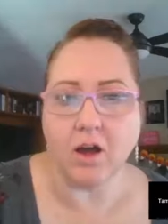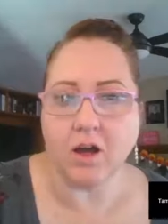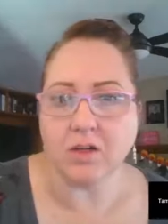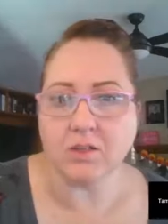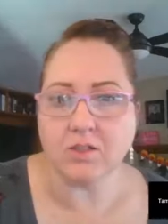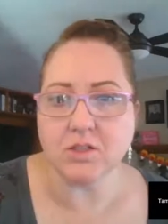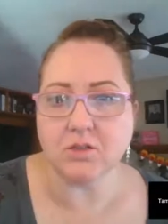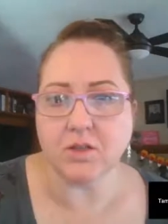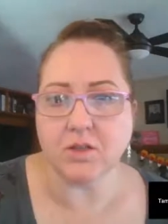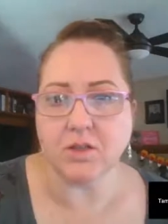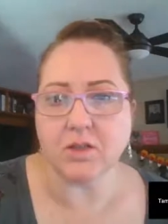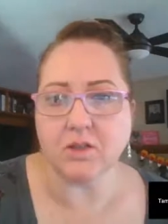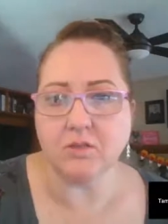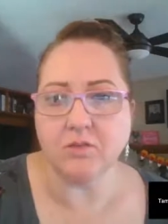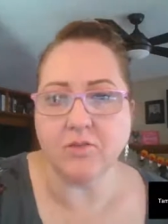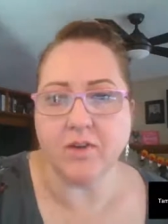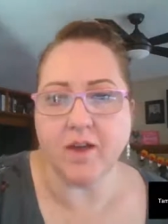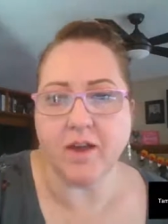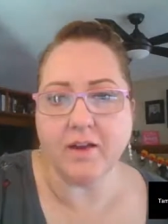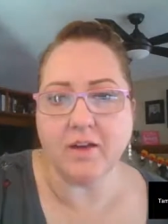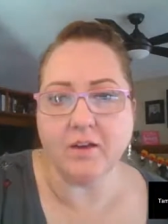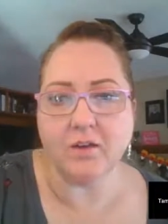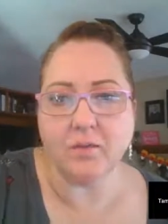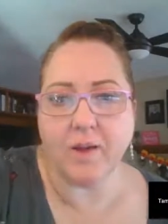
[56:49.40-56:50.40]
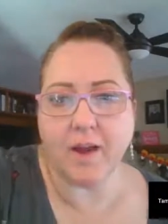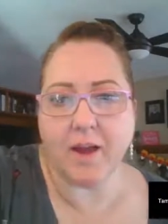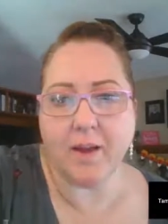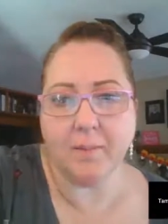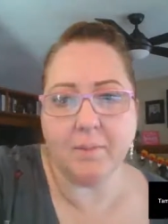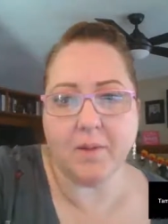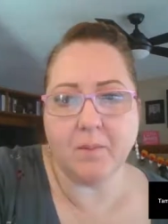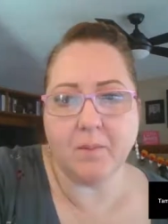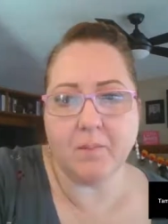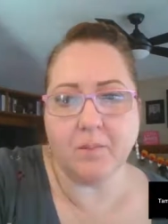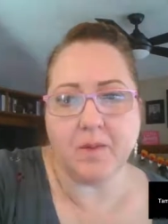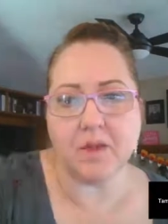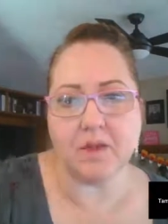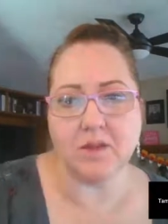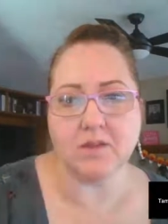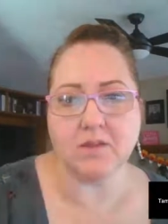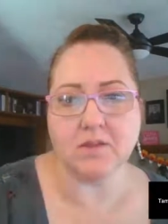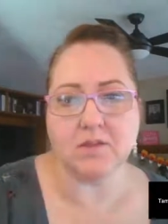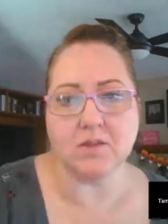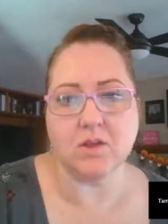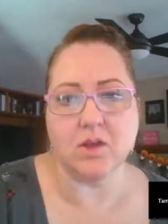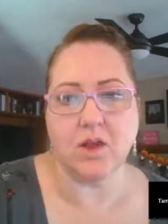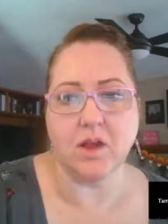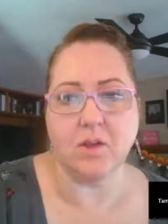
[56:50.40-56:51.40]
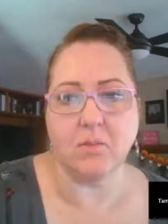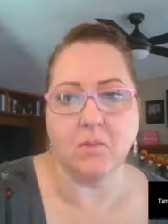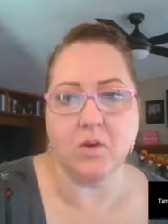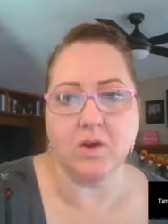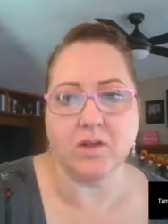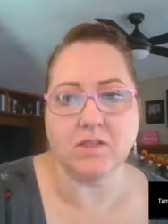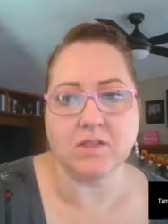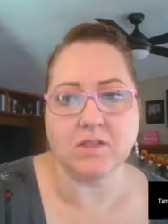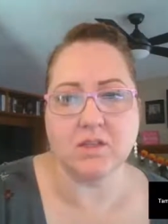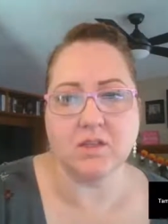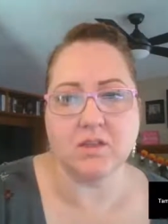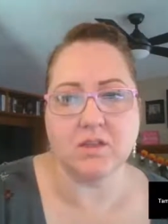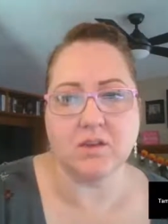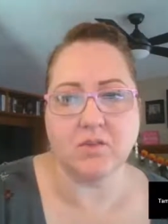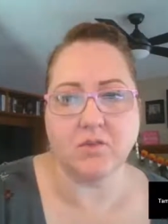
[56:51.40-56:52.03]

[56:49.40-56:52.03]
I'll do it. The final wrap up is what's the